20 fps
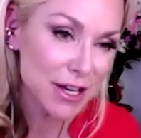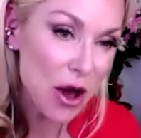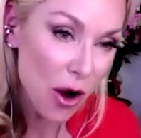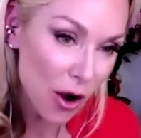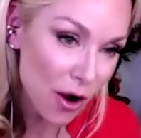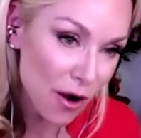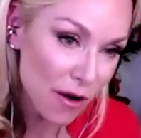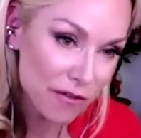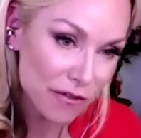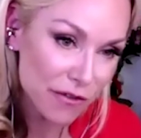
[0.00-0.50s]

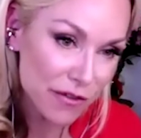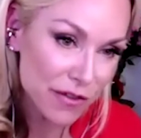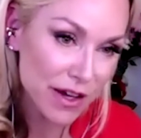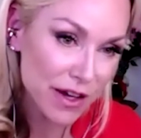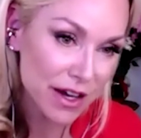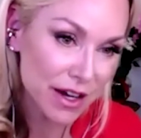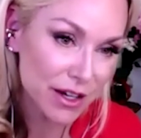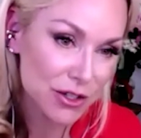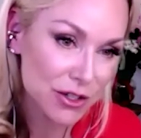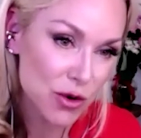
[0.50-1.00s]
off
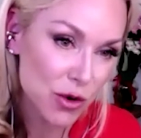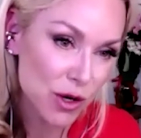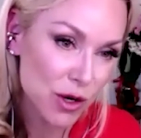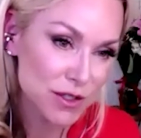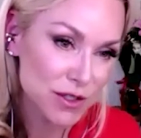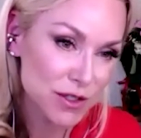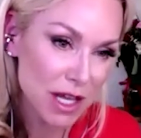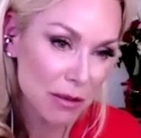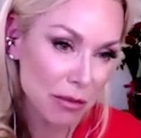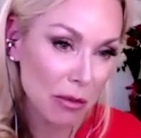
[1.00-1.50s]
the Your
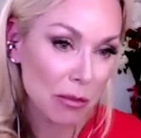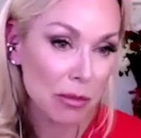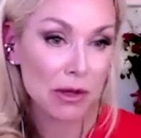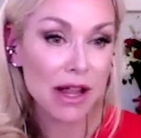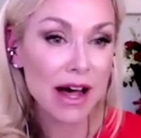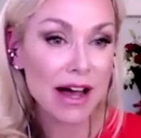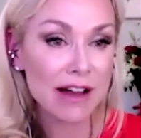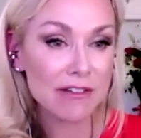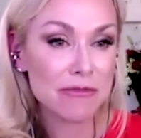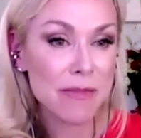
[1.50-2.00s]
Unstoppable
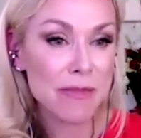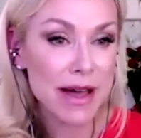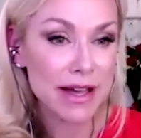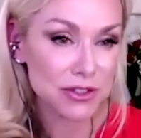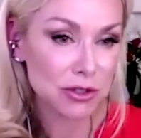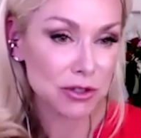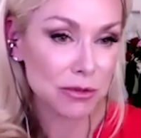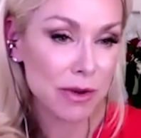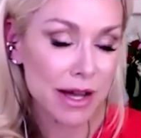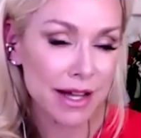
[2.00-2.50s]
Life
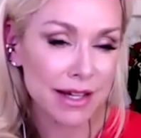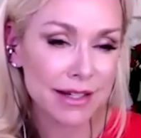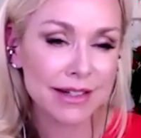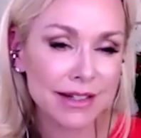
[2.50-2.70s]
Mastermind.